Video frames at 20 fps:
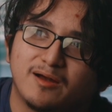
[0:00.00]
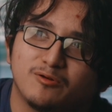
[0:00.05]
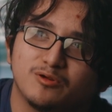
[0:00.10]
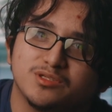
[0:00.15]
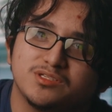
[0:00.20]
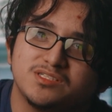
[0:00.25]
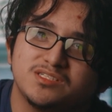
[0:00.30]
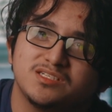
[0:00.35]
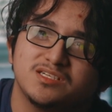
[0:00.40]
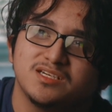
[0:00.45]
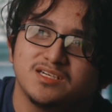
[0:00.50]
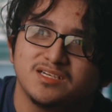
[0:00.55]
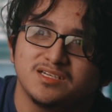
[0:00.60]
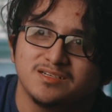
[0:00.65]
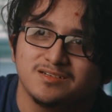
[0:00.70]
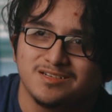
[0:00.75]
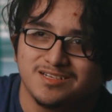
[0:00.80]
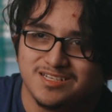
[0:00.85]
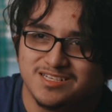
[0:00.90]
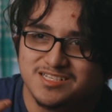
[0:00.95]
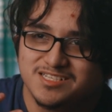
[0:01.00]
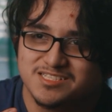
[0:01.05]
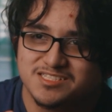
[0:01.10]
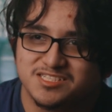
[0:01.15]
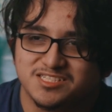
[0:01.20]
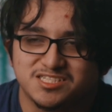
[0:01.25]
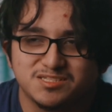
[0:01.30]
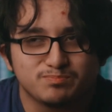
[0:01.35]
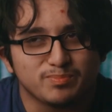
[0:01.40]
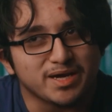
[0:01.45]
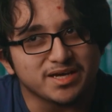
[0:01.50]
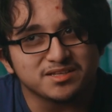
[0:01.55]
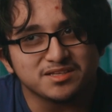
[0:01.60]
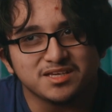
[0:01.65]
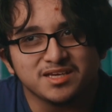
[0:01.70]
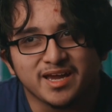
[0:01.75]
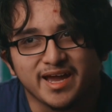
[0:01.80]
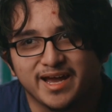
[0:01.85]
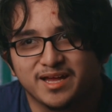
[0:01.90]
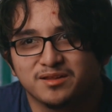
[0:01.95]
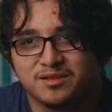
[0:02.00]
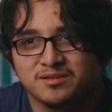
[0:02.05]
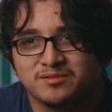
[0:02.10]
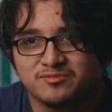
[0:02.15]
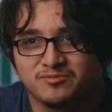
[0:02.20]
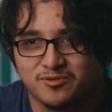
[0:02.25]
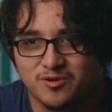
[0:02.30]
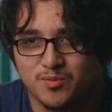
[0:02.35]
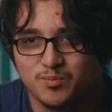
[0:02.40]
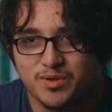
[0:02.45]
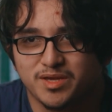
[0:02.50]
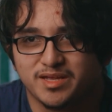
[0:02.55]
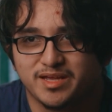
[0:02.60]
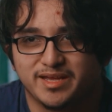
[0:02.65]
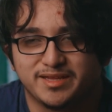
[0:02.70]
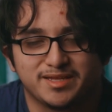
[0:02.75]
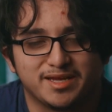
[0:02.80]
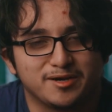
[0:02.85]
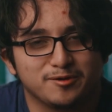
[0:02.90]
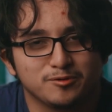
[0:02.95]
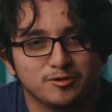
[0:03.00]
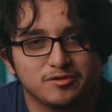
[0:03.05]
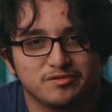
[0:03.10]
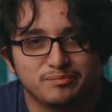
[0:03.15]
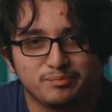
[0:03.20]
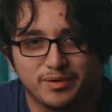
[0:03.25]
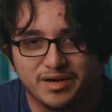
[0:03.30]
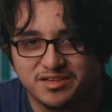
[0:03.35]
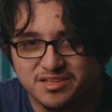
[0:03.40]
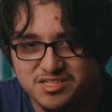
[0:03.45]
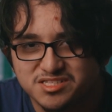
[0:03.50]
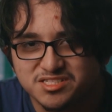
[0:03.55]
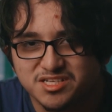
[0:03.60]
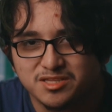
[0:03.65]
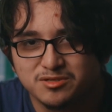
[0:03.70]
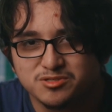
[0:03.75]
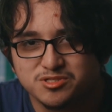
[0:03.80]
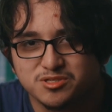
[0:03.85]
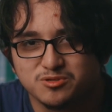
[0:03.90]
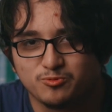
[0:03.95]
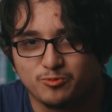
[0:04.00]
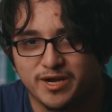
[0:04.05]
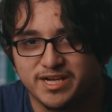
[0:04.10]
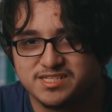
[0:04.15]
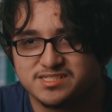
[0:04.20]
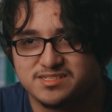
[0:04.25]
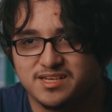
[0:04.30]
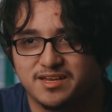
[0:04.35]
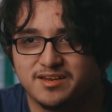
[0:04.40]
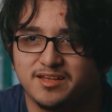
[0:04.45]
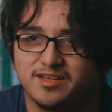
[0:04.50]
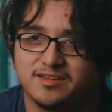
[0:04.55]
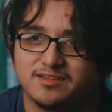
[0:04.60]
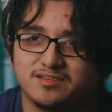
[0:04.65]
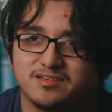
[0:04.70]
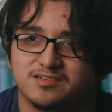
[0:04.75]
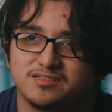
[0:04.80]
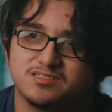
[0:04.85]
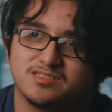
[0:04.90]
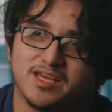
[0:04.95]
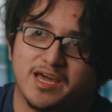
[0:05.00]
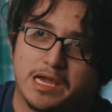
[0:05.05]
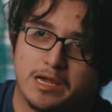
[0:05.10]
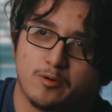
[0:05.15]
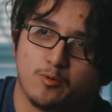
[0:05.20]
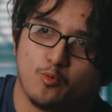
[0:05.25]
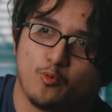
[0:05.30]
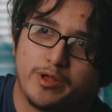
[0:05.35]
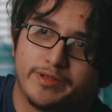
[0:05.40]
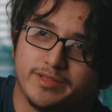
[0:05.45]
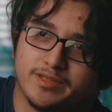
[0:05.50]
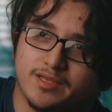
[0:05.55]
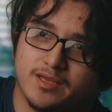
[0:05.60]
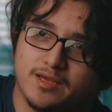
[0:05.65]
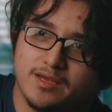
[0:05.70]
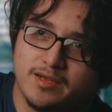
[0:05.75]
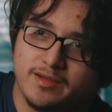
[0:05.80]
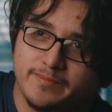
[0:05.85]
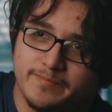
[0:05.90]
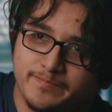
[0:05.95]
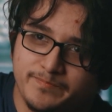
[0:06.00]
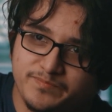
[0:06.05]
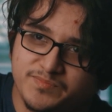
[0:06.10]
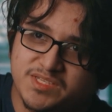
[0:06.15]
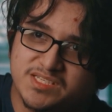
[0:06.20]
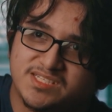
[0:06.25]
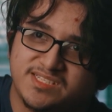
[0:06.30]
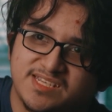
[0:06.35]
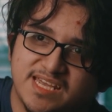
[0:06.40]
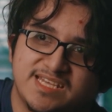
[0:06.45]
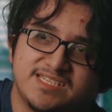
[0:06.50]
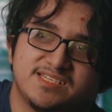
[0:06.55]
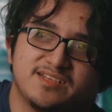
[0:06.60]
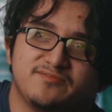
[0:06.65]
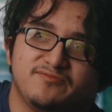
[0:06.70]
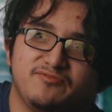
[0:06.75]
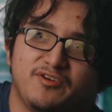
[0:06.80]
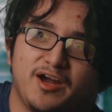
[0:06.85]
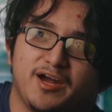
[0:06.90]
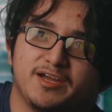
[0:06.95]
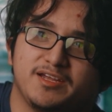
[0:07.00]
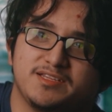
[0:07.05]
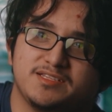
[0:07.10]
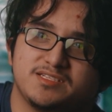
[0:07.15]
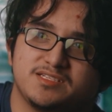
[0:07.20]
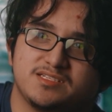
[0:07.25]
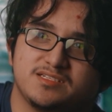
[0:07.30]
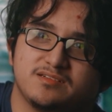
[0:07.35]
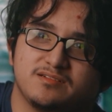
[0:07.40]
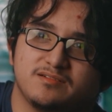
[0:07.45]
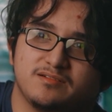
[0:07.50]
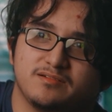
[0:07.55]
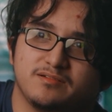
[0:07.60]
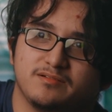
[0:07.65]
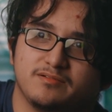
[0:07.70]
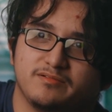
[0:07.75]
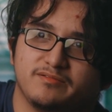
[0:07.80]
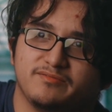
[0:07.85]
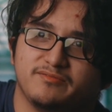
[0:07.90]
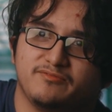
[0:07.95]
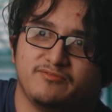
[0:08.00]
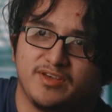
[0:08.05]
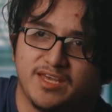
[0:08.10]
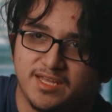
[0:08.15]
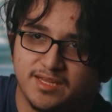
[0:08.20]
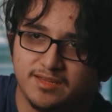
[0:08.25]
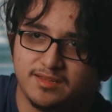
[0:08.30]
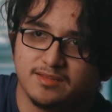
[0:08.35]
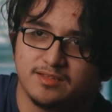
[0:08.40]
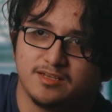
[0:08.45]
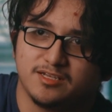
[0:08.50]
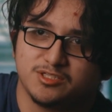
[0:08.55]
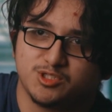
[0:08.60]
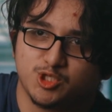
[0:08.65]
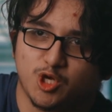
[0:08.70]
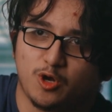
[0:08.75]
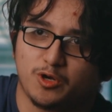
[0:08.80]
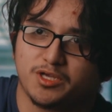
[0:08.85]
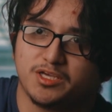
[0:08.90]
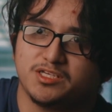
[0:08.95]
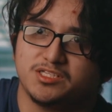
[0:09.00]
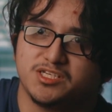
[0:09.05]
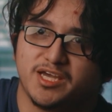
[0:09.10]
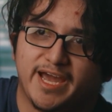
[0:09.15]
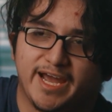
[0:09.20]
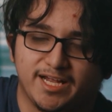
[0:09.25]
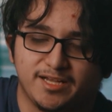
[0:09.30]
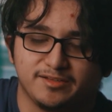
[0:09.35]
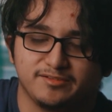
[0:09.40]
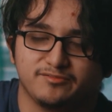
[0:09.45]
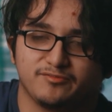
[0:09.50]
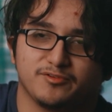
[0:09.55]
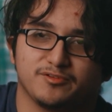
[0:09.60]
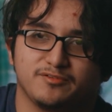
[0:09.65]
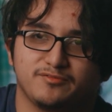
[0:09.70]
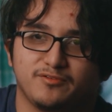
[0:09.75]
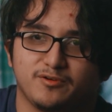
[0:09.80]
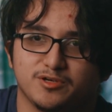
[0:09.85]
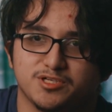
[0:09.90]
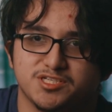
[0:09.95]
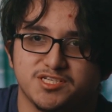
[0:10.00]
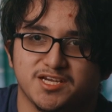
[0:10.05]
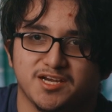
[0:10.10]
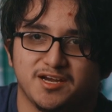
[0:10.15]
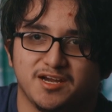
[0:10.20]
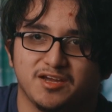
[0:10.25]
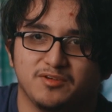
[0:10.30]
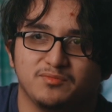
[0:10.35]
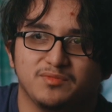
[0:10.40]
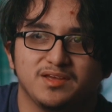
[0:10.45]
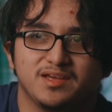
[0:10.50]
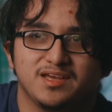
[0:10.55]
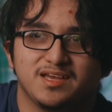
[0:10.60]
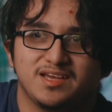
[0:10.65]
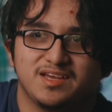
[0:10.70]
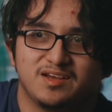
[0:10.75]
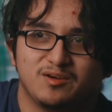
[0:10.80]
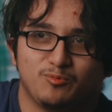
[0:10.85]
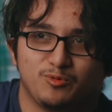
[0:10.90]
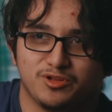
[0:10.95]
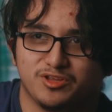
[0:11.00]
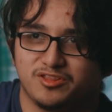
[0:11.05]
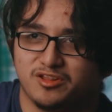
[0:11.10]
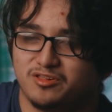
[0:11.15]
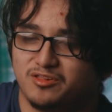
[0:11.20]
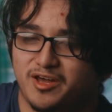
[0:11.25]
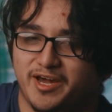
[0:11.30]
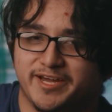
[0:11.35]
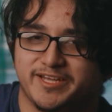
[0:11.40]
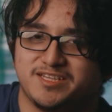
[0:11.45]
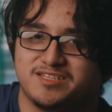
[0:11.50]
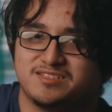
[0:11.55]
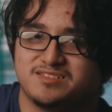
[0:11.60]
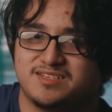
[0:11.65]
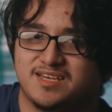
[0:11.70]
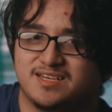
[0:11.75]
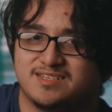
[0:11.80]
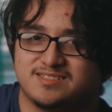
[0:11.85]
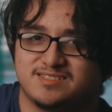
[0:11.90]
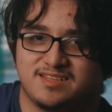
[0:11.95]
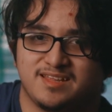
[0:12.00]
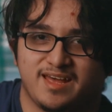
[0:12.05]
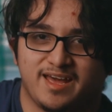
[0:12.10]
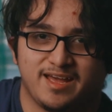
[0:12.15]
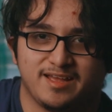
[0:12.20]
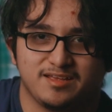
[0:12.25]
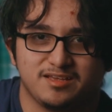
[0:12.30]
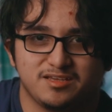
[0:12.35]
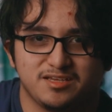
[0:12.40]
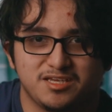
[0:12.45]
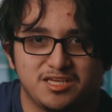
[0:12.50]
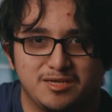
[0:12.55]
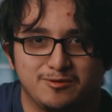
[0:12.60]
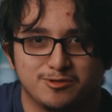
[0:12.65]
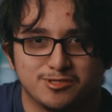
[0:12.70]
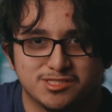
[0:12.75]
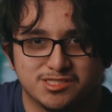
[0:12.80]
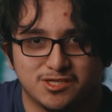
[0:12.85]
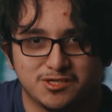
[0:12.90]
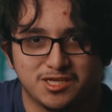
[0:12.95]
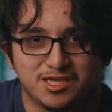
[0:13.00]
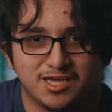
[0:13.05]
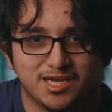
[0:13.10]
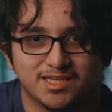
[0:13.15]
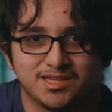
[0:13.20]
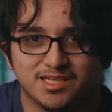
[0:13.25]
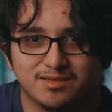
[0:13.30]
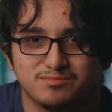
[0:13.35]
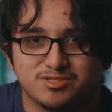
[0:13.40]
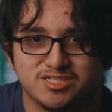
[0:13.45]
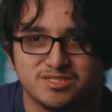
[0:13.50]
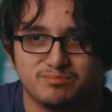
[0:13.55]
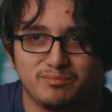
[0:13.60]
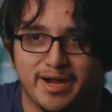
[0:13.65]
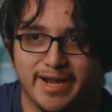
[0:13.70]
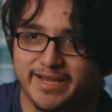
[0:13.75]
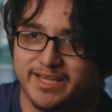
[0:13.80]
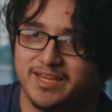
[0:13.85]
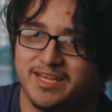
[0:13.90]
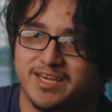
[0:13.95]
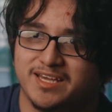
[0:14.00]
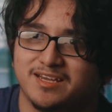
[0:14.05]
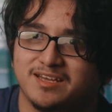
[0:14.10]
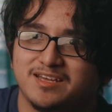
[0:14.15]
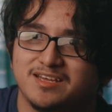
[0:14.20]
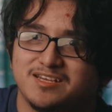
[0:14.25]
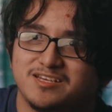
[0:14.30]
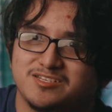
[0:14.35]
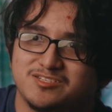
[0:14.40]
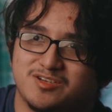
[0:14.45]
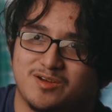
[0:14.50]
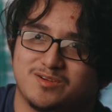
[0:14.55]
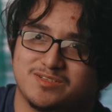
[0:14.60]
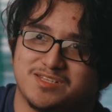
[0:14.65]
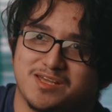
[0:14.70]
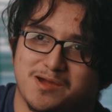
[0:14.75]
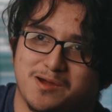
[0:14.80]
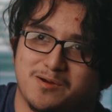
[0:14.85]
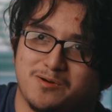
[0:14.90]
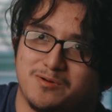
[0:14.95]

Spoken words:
I was suspecting Ellen for a bit, and I don't know if Brandon Sanderson writes that in, because when Sazed finds Vin talking to Ellen for the first time, one of the lines says that he was looking at them smiling. So I was like,